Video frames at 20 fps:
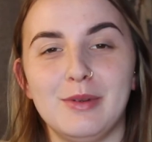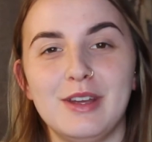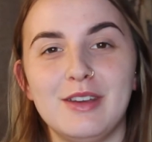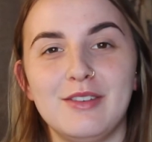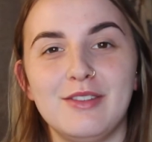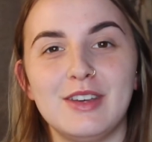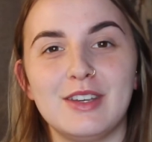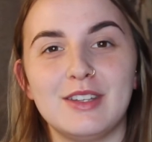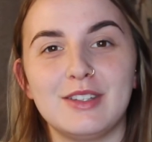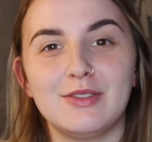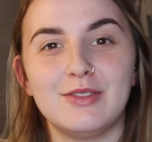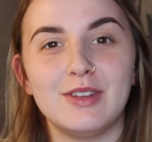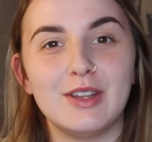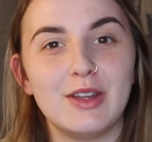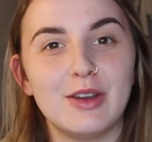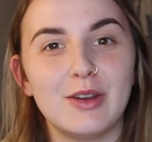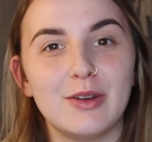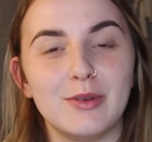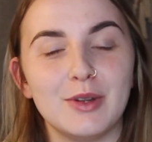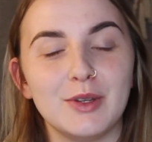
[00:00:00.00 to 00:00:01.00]
previous
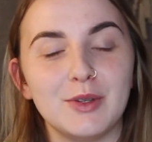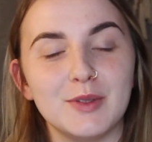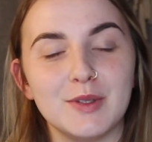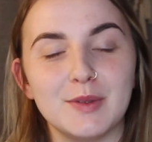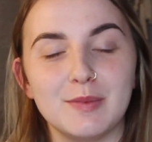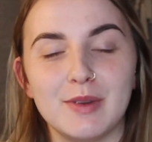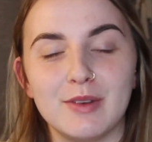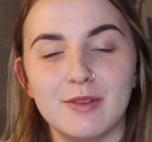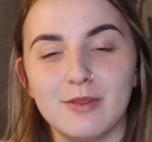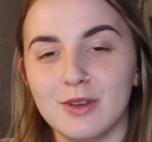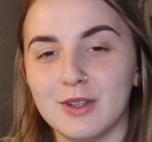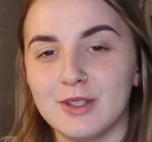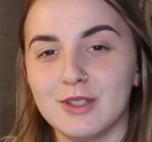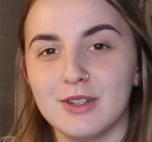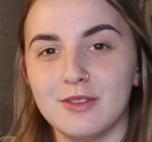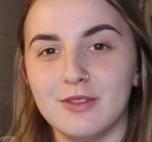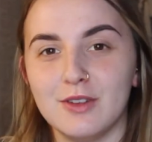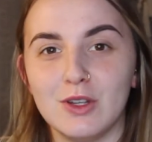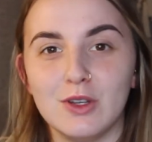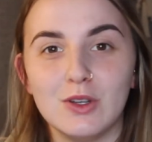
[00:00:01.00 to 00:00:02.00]
video, which was my first
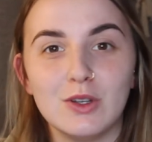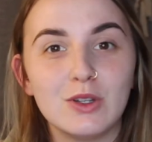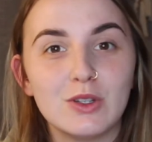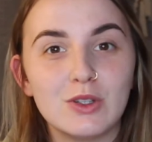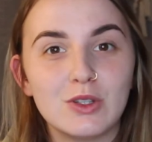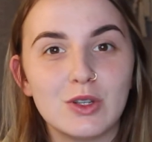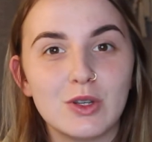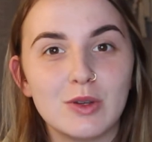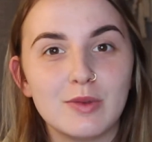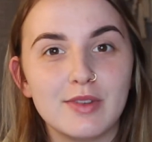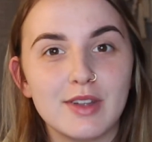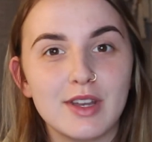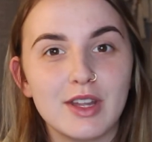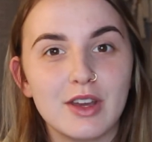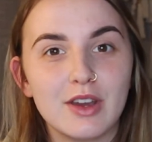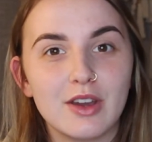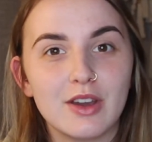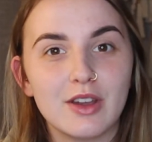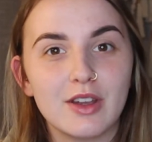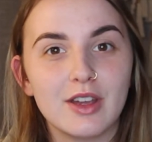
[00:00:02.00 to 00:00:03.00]
ever YouTube
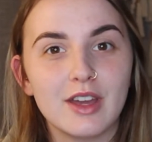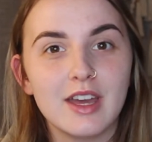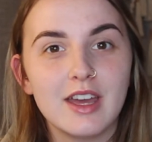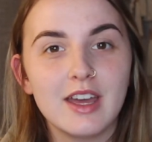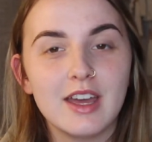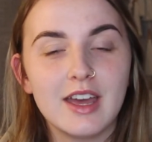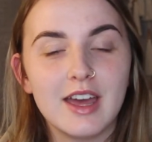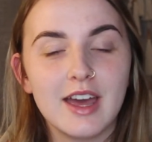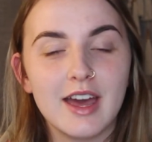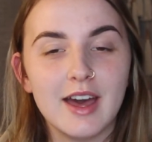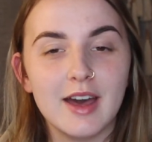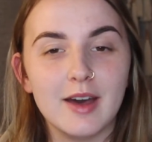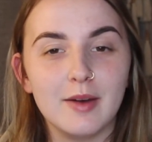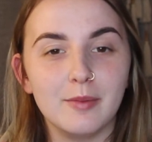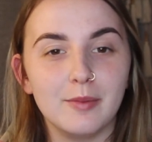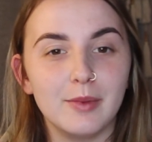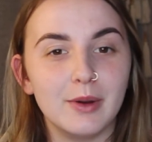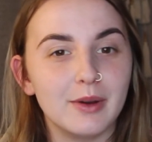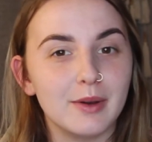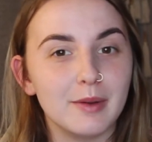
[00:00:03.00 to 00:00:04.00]
video,
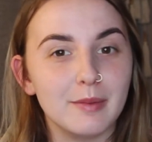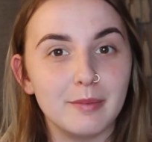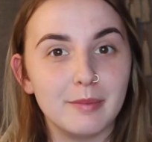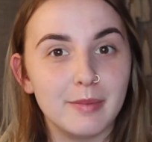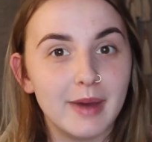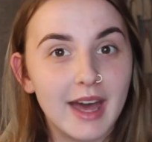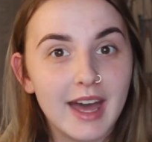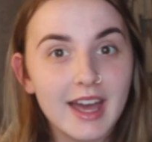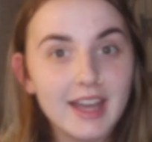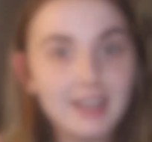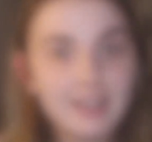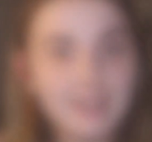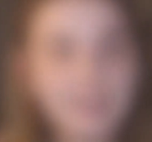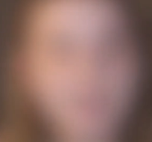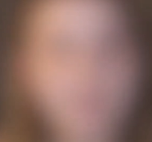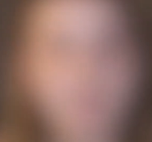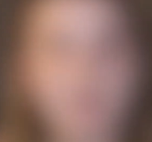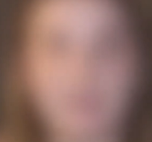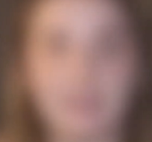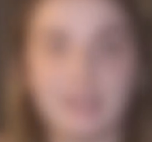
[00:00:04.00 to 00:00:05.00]
welcome back to
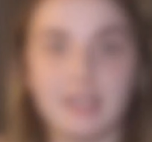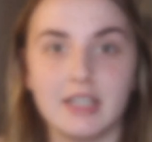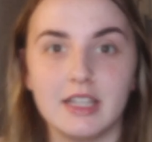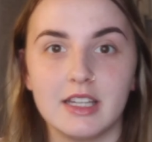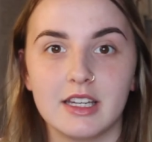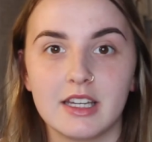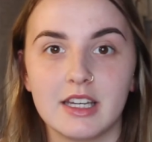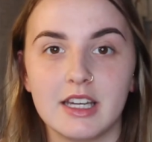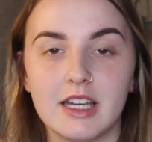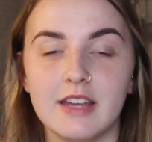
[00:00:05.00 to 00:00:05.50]
me.